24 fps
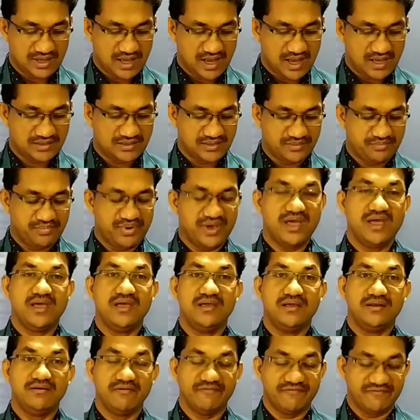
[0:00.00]
and the
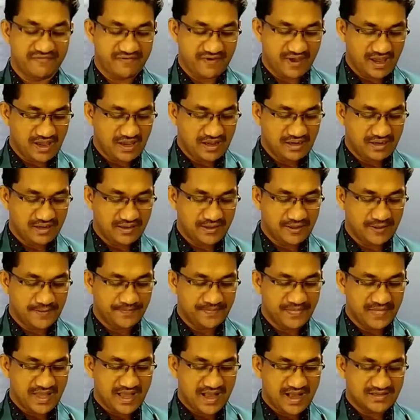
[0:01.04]
pain of failing
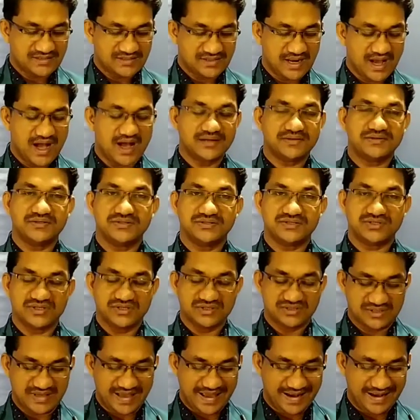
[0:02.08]
as an artist
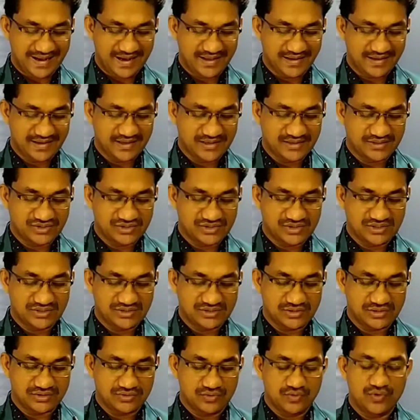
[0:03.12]
is a
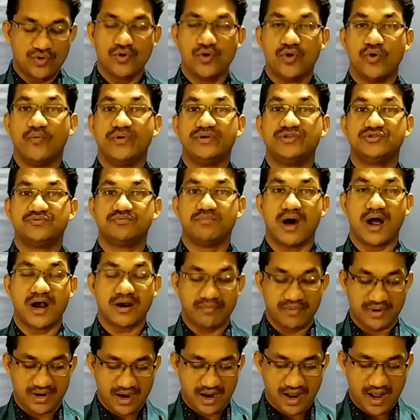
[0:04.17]
legacy to which
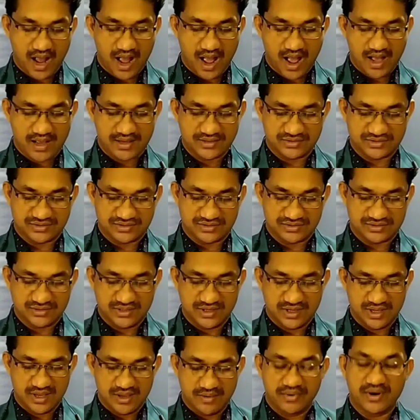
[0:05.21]
Barbara has,